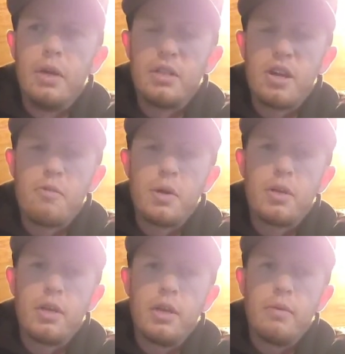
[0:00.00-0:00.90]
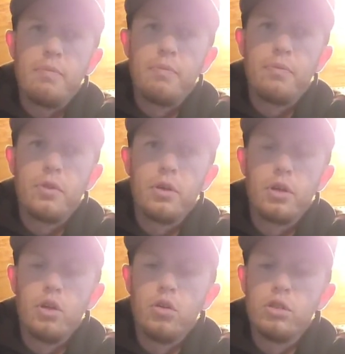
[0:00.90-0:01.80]
softball team, the
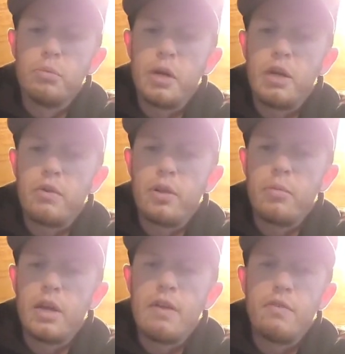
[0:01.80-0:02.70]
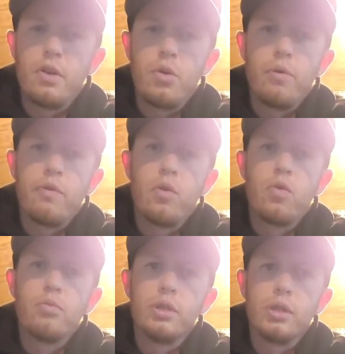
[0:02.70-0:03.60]
girls. It pays for them to have
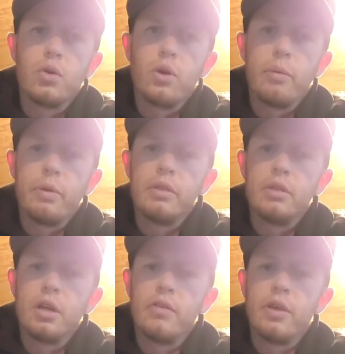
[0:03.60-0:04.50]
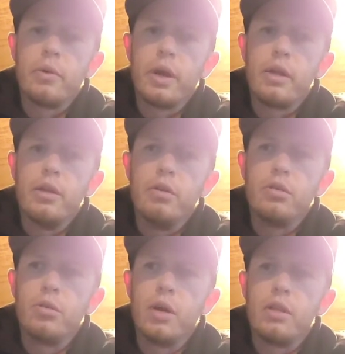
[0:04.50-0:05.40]
uniforms and equipment and stuff that we got to
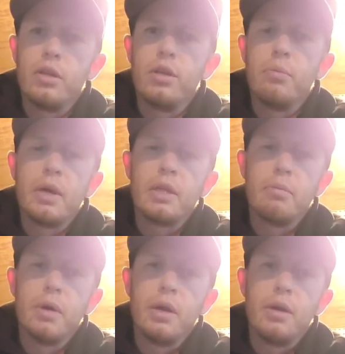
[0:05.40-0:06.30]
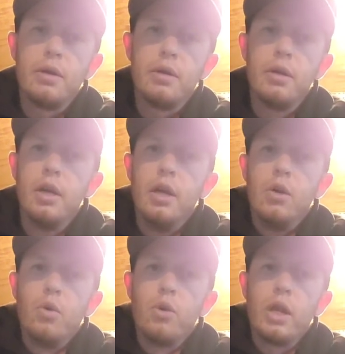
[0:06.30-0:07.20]
use throughout the year to make them better to
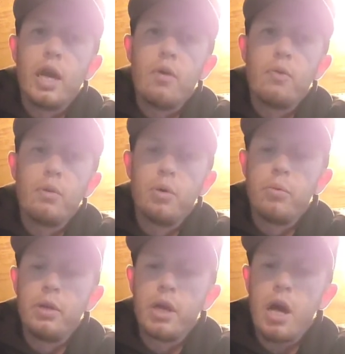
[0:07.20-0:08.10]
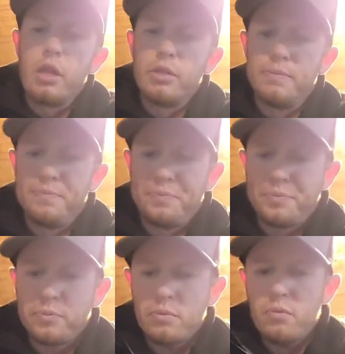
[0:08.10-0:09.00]
one day hopefully put them in college.
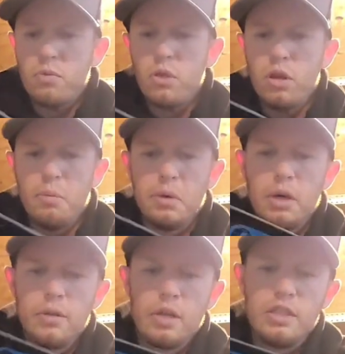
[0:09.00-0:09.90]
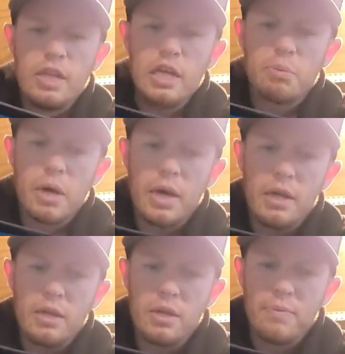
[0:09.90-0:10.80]
But these next
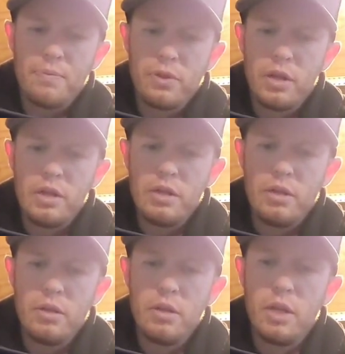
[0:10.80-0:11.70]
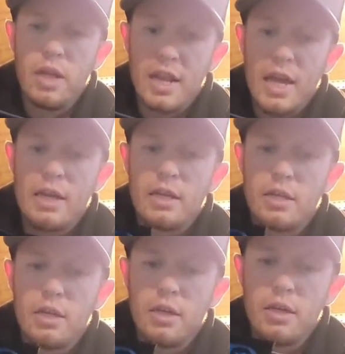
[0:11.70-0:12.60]
baits, the
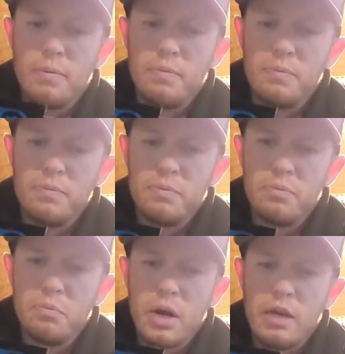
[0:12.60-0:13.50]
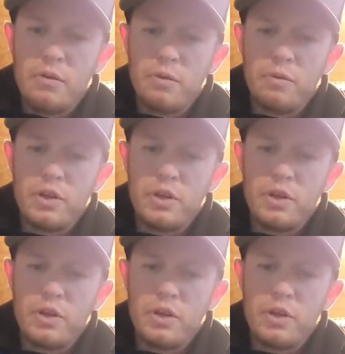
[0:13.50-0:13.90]
next baits from